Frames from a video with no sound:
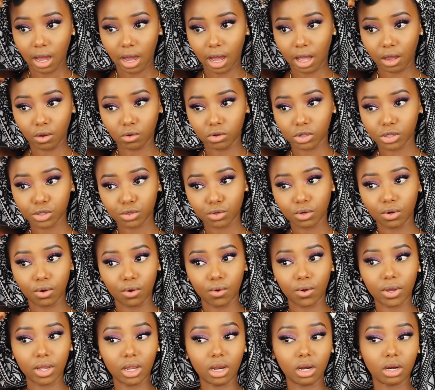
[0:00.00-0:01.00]
I also
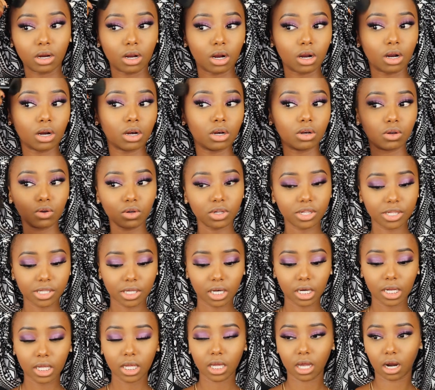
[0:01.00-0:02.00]
go in
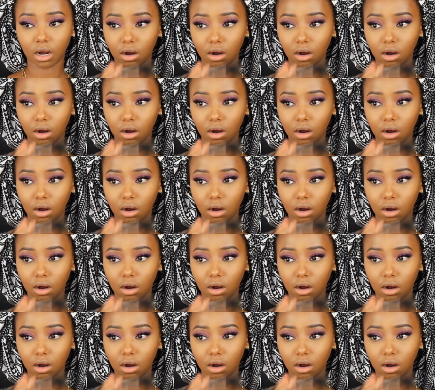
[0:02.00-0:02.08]
closely